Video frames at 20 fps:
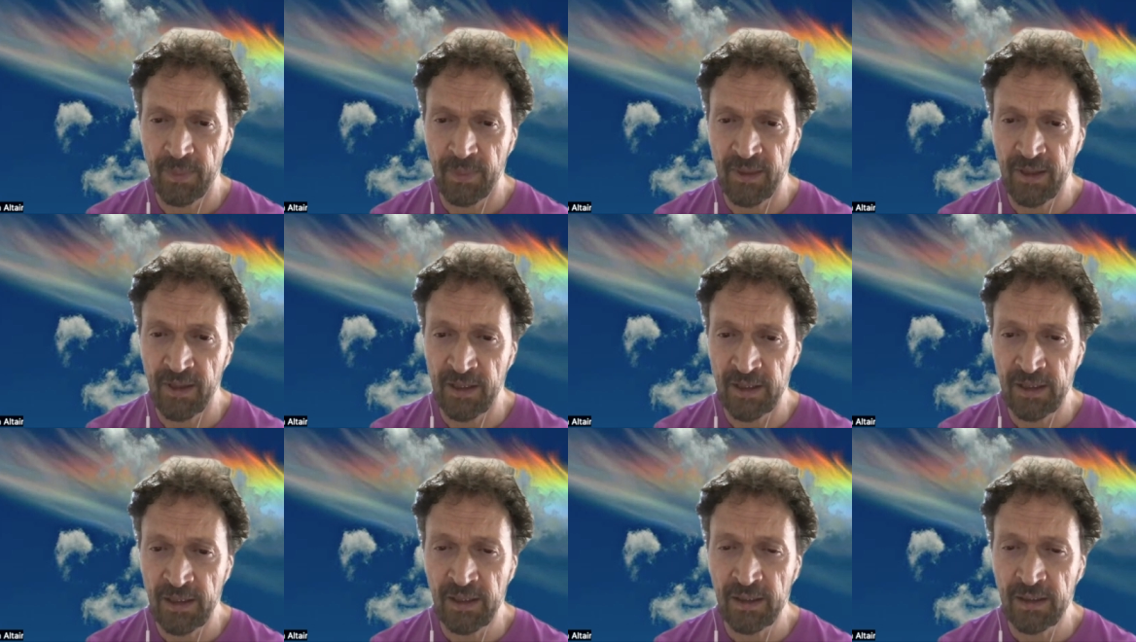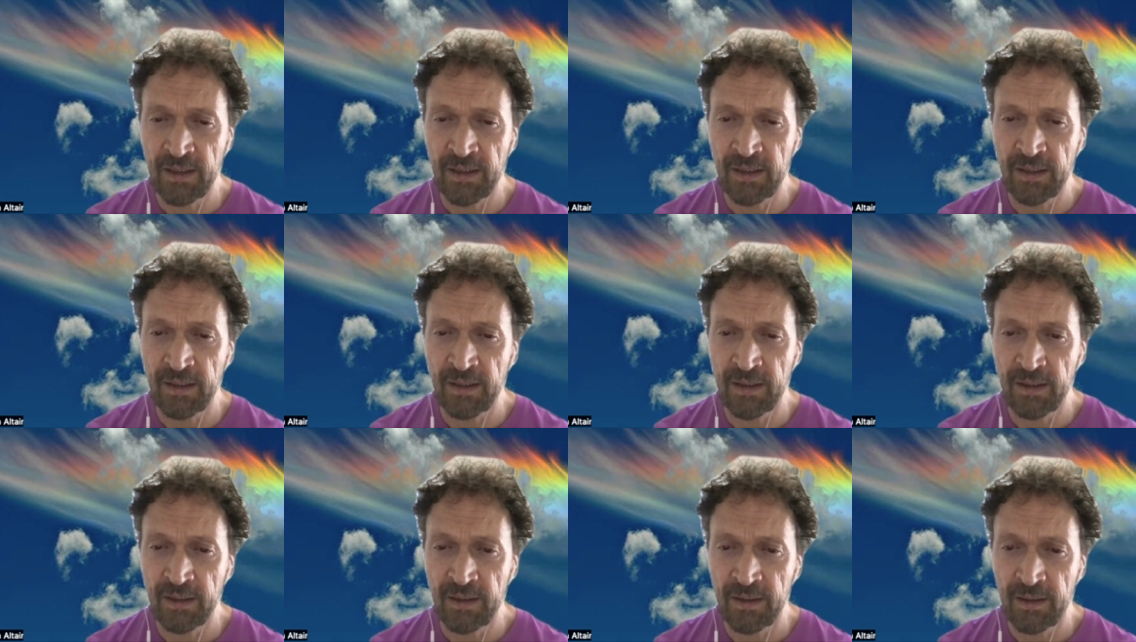Then
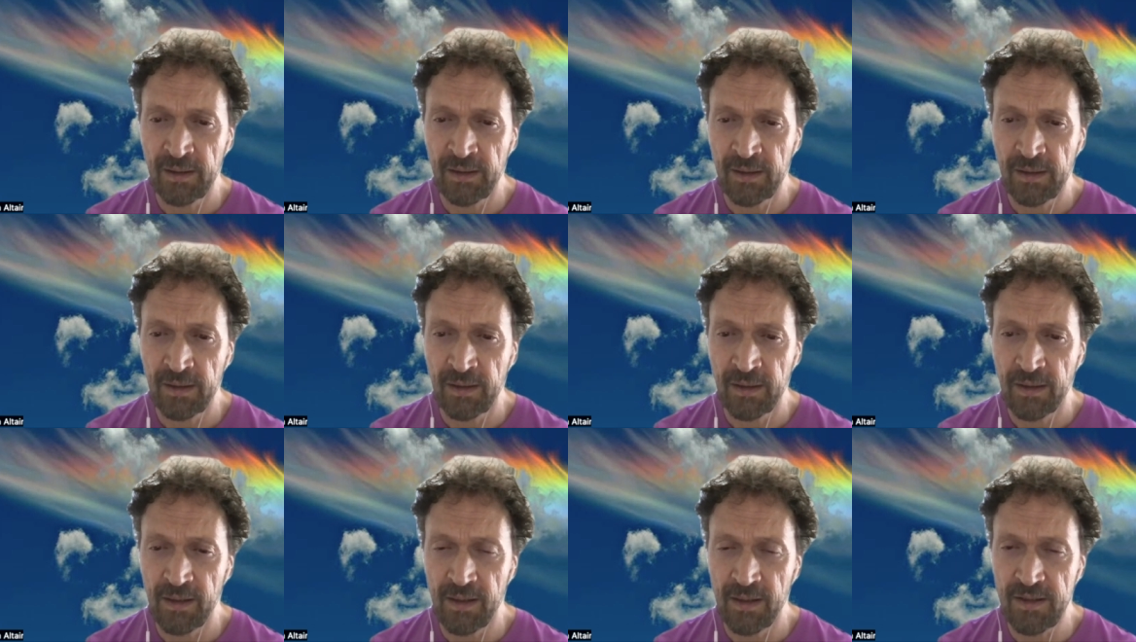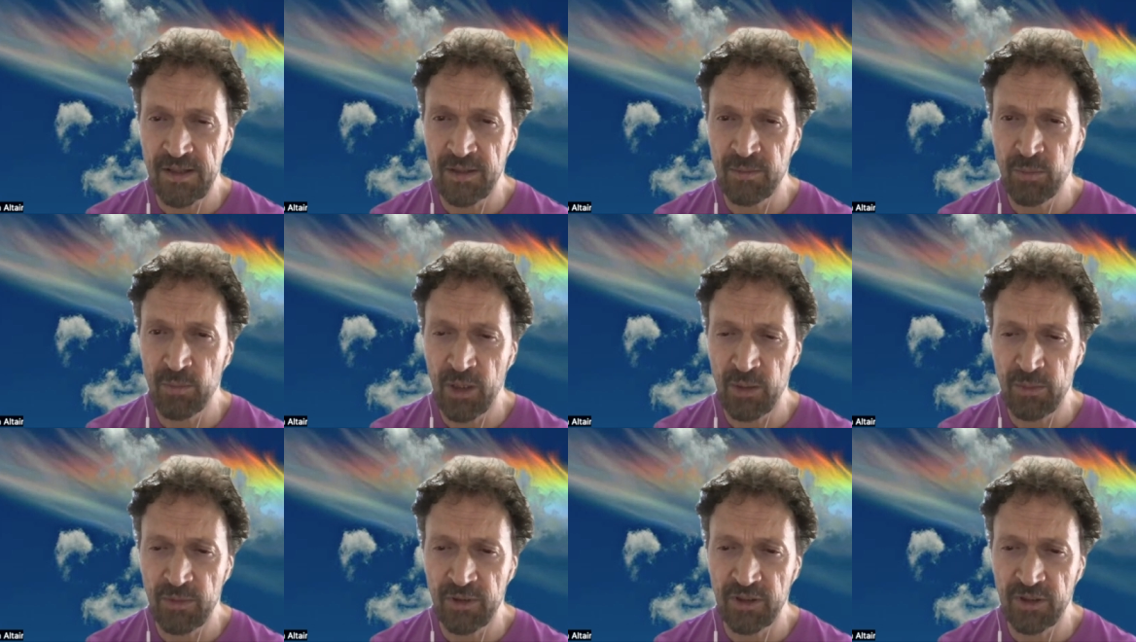there's a
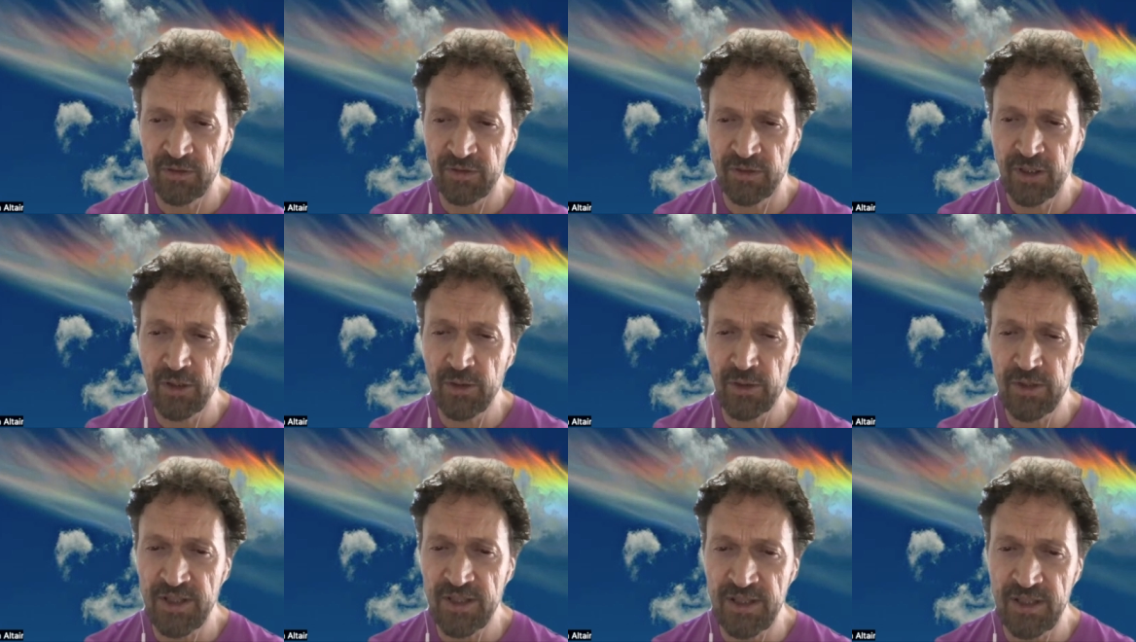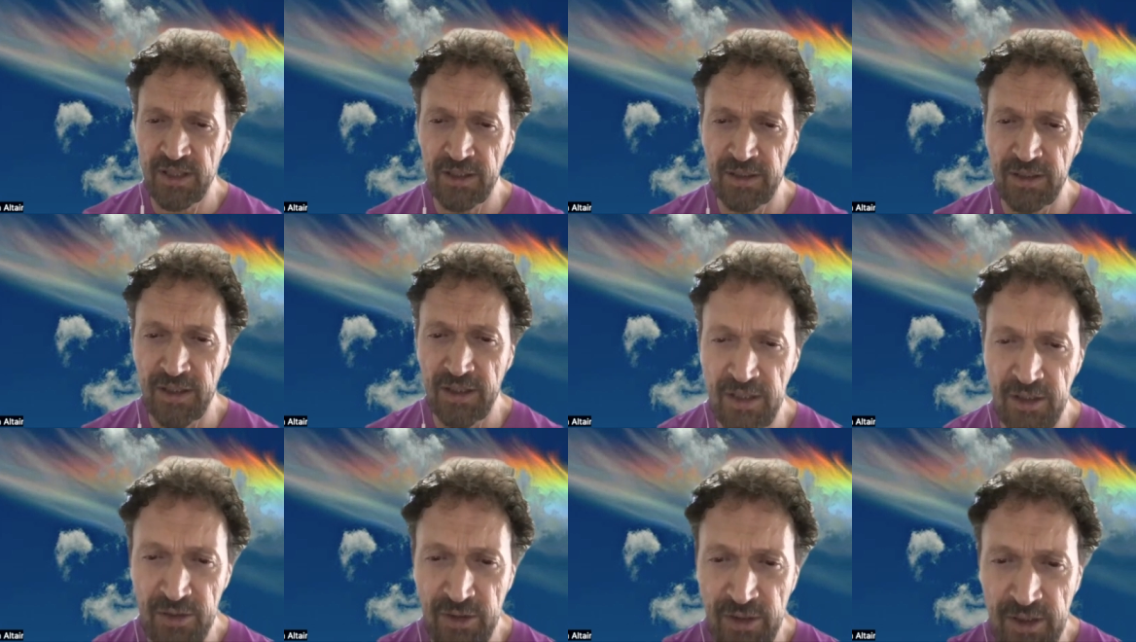moment of noticing
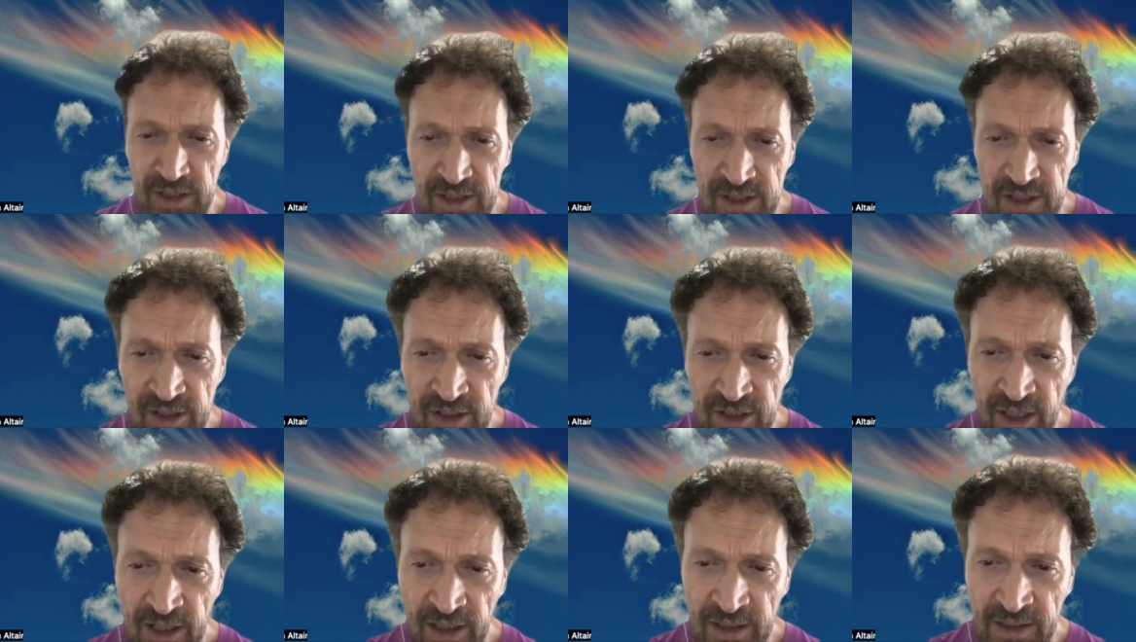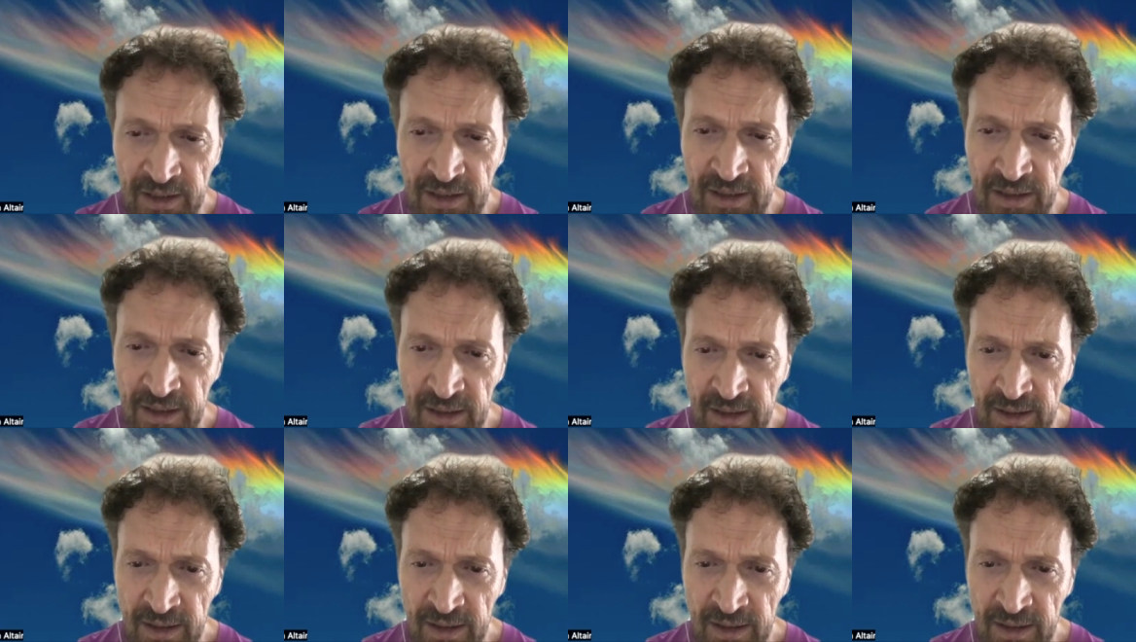that you're distracted.